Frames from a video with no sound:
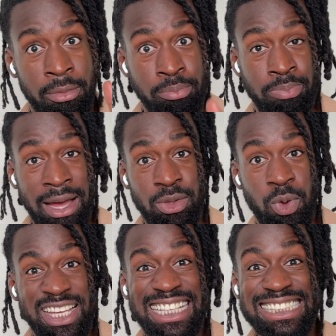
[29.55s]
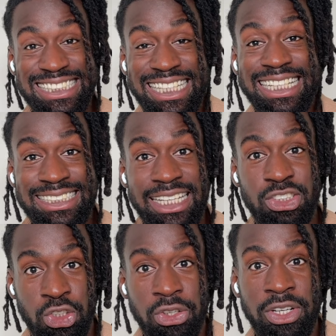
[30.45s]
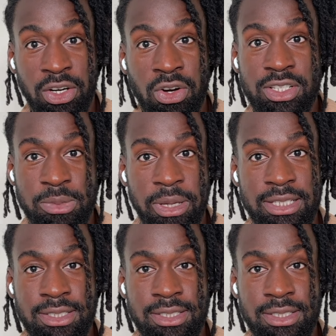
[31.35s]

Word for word: by the way, is six day journey across space.